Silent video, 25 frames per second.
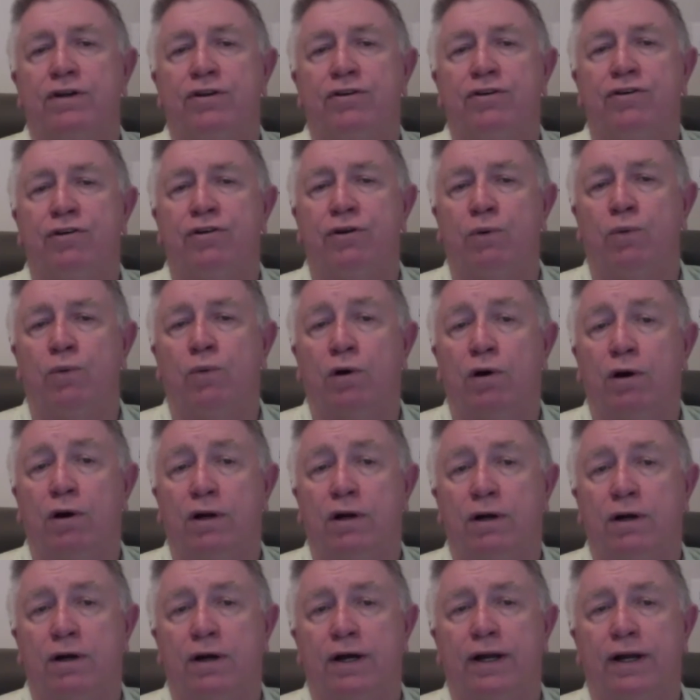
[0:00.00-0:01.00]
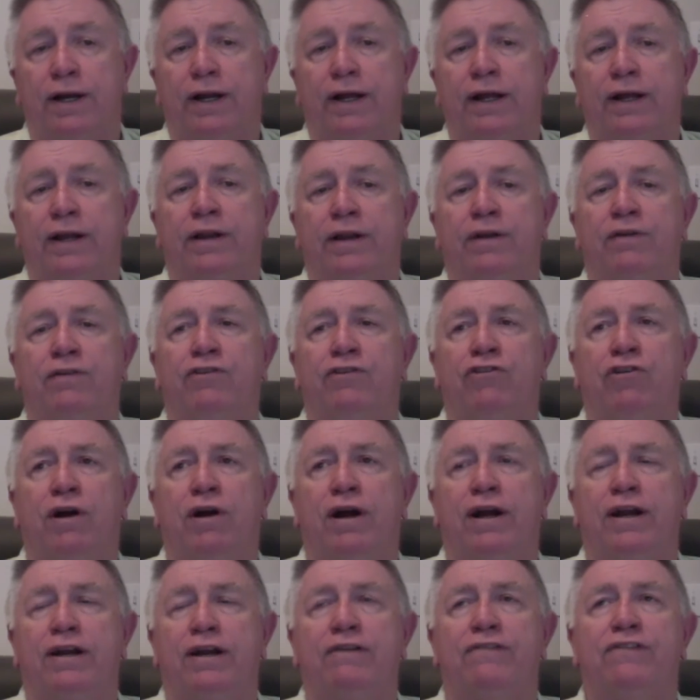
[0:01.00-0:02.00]
to work on? And
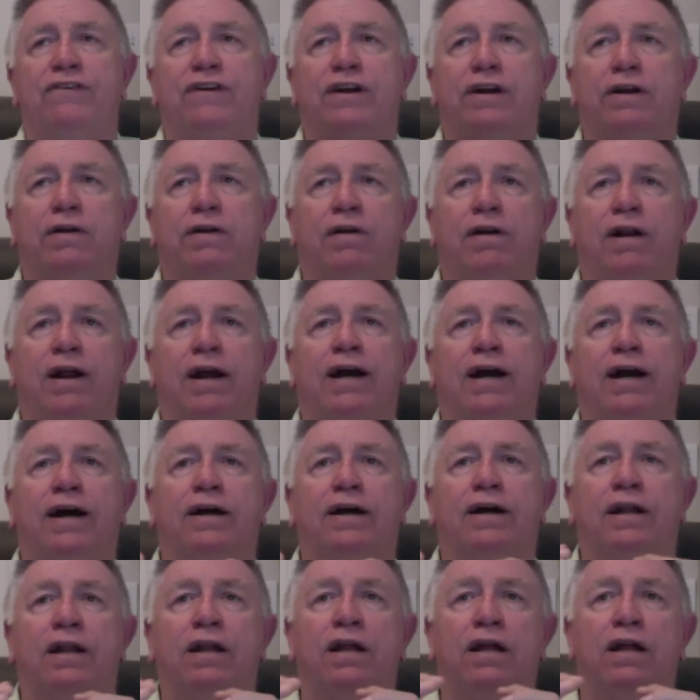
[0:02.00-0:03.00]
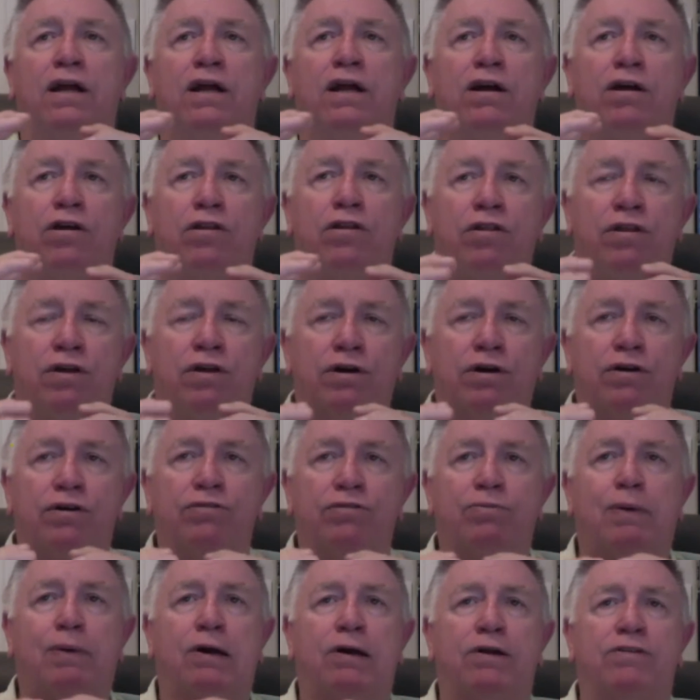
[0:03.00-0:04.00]
trying to figure out those
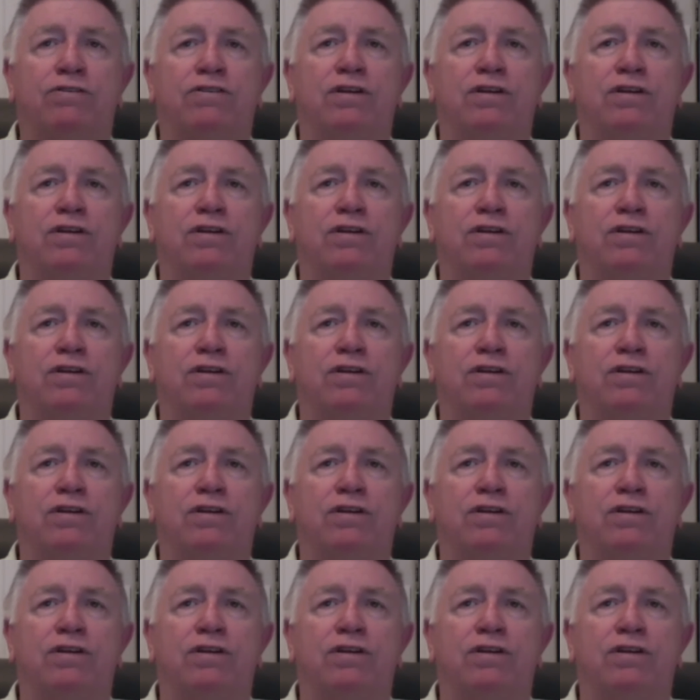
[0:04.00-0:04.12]
parts.